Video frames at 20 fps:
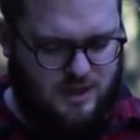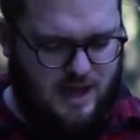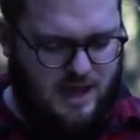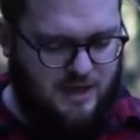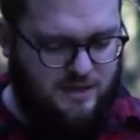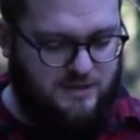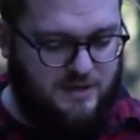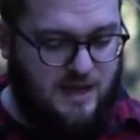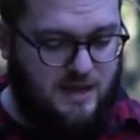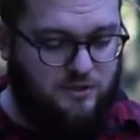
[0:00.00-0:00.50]

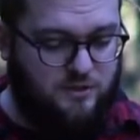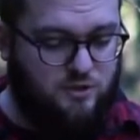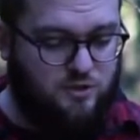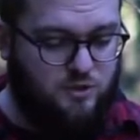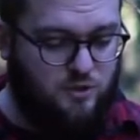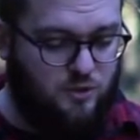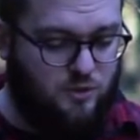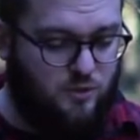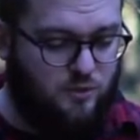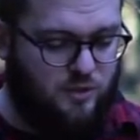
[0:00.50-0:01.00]
and
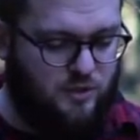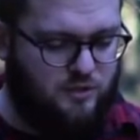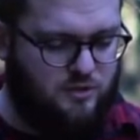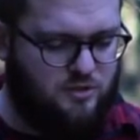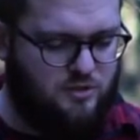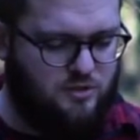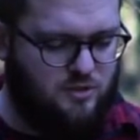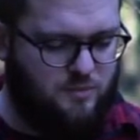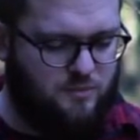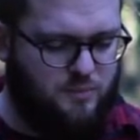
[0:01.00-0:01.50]

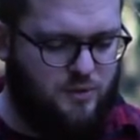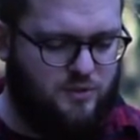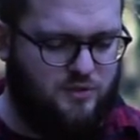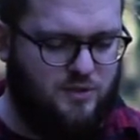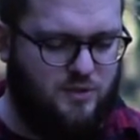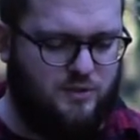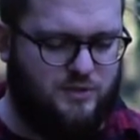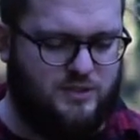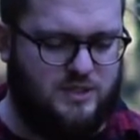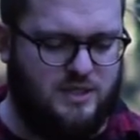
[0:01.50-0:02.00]
endurance
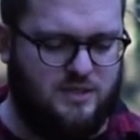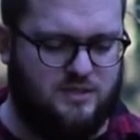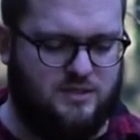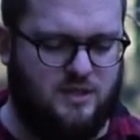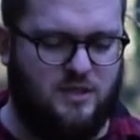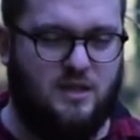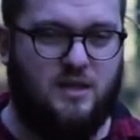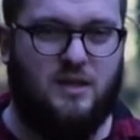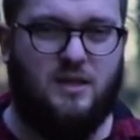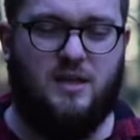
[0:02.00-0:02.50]

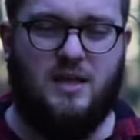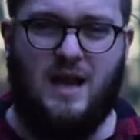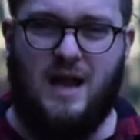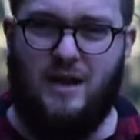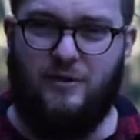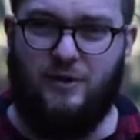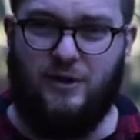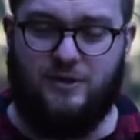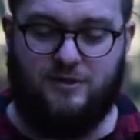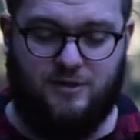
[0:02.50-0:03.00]
produces
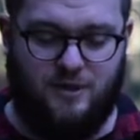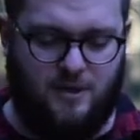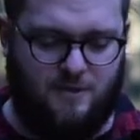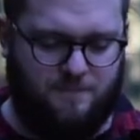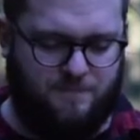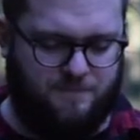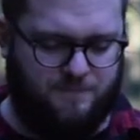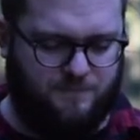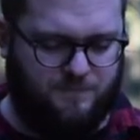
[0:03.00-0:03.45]
character,